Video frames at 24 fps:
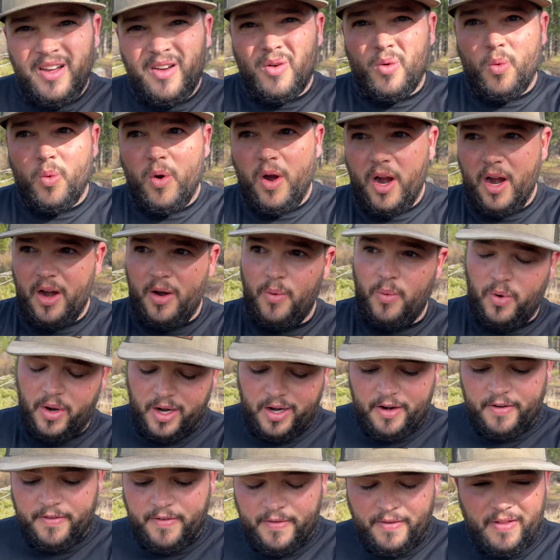where we're
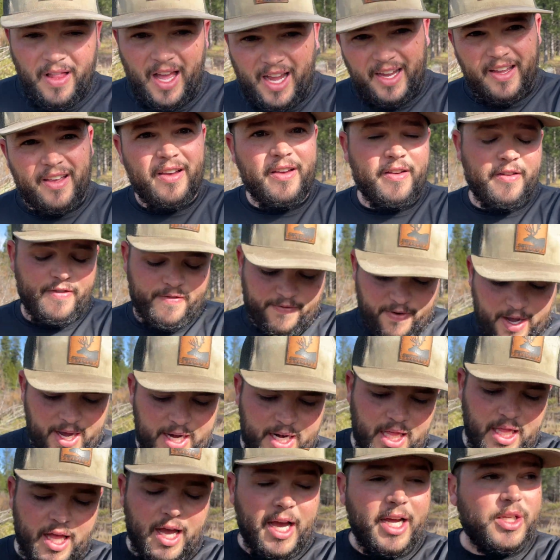gonna like
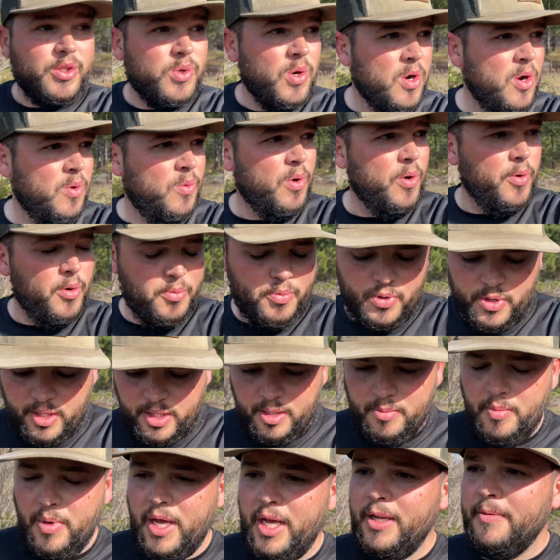finalize where we're putting the
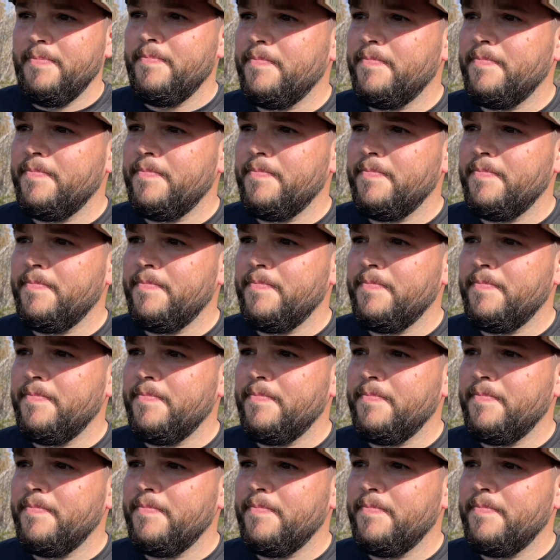bait.